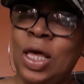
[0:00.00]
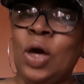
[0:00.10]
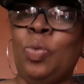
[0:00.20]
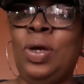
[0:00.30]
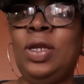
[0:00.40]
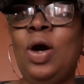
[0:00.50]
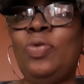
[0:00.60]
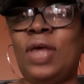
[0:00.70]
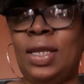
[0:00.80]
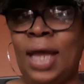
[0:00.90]
We know
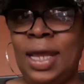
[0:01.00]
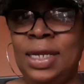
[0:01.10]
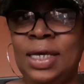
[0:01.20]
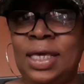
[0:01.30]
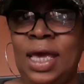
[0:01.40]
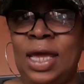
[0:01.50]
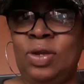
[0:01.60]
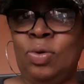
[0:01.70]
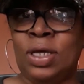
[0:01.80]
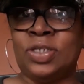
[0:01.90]
that lighting a
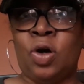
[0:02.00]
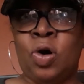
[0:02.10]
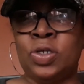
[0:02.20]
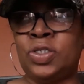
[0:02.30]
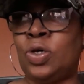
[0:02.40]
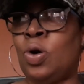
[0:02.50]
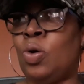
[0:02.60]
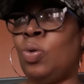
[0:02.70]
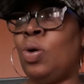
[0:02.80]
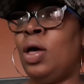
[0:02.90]
candle is
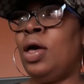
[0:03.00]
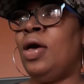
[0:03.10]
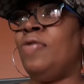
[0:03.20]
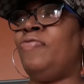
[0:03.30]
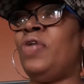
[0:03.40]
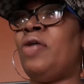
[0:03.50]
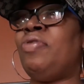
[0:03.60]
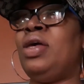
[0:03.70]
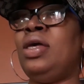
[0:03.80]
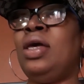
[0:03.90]
also
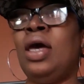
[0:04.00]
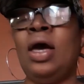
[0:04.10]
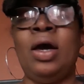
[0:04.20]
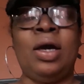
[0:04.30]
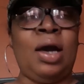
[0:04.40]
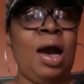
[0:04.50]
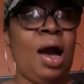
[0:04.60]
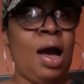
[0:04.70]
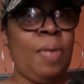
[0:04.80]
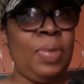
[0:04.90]
very
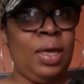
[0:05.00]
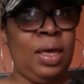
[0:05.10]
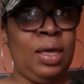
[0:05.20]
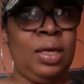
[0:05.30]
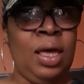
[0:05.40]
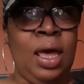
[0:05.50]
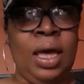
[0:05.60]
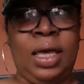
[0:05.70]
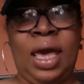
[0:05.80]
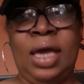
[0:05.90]
calming.
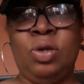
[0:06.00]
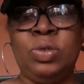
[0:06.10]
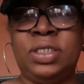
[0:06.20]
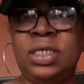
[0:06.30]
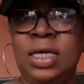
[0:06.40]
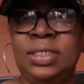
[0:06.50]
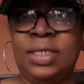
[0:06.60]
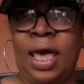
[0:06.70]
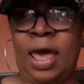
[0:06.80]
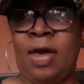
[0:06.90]
Candle scents
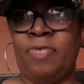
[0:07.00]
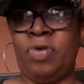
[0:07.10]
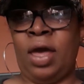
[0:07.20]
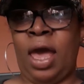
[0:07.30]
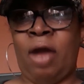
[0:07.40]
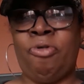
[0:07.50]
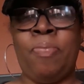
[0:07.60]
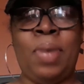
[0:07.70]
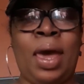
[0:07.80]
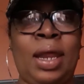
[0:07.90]
have
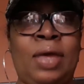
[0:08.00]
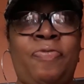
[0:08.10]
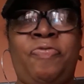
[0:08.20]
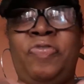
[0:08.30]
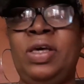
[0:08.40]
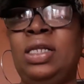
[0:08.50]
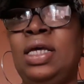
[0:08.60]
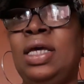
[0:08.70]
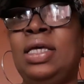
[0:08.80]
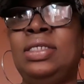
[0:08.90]
aromatic
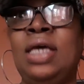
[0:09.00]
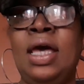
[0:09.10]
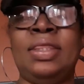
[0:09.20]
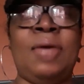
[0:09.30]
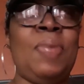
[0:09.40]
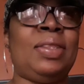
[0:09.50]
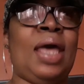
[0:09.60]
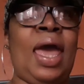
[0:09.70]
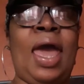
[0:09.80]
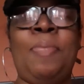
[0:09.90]
feelings. They make
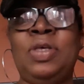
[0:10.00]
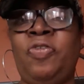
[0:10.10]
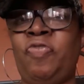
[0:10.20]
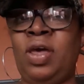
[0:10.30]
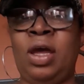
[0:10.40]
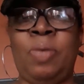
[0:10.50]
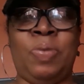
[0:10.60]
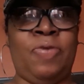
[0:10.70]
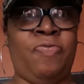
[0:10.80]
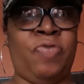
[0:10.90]
the atmosphere
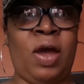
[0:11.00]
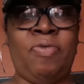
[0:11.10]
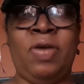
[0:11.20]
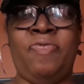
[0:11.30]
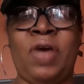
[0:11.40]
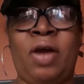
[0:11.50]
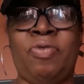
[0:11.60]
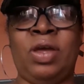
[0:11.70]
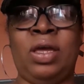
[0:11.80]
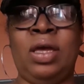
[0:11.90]
be very,
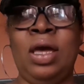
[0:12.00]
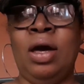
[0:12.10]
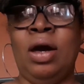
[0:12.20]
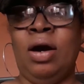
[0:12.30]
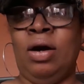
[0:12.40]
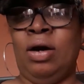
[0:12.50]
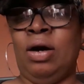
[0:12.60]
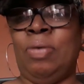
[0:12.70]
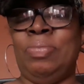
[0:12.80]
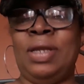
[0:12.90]
very
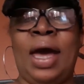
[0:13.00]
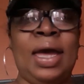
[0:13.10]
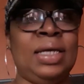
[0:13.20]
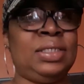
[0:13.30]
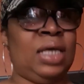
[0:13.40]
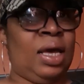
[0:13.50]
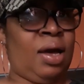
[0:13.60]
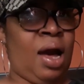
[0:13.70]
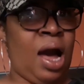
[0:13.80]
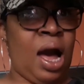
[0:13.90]
nice and
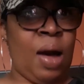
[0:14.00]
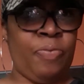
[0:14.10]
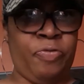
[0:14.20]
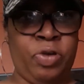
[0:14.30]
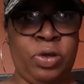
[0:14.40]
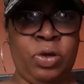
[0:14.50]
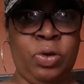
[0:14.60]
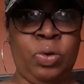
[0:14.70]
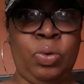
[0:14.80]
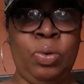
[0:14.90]
calm for
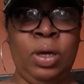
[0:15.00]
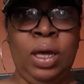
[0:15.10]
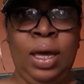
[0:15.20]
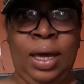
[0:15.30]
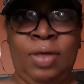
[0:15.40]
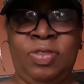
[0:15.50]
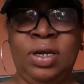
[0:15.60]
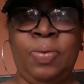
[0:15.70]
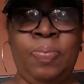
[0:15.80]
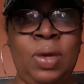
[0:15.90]
you. And
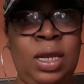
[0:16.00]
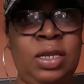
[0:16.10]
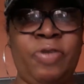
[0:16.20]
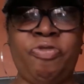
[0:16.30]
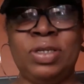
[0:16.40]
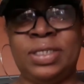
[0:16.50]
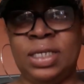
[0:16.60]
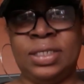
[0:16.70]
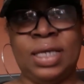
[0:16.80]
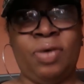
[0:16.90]
there are many different
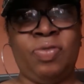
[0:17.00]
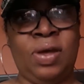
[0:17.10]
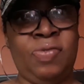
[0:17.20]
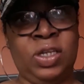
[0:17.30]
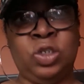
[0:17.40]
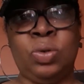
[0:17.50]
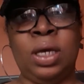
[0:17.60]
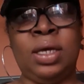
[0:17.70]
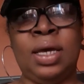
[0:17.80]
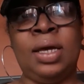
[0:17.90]
scents out there that you
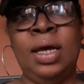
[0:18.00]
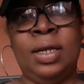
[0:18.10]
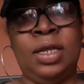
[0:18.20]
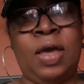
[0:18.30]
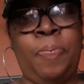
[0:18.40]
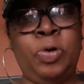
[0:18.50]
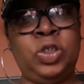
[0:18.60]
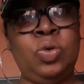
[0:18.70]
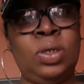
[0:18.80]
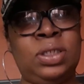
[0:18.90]
can get that can put
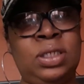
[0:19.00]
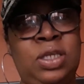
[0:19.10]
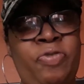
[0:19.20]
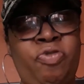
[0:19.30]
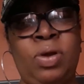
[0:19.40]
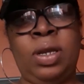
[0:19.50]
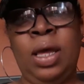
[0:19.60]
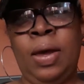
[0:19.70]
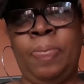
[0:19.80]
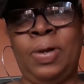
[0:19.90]
you into different
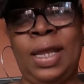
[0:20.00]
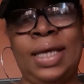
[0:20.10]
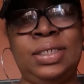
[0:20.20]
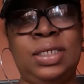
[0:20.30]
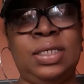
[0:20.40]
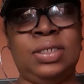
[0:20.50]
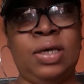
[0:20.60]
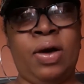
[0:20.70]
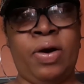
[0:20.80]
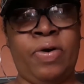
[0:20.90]
places
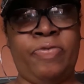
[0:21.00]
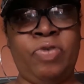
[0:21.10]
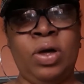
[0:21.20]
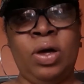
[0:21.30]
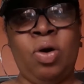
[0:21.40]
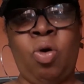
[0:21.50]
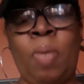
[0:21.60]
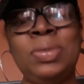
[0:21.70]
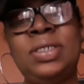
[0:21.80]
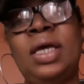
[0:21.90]
of, or I'm
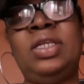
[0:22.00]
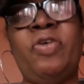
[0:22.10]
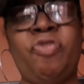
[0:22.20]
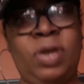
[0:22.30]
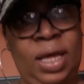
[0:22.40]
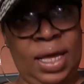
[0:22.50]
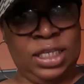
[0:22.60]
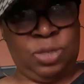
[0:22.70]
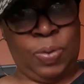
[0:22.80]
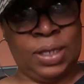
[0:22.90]
going to say different
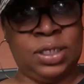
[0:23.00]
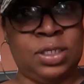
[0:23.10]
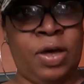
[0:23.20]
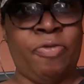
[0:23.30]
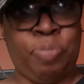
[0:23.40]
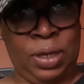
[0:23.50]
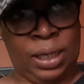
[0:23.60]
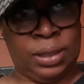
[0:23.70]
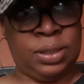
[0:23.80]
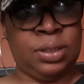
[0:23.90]
headspaces of
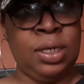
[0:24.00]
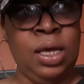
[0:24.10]
peace.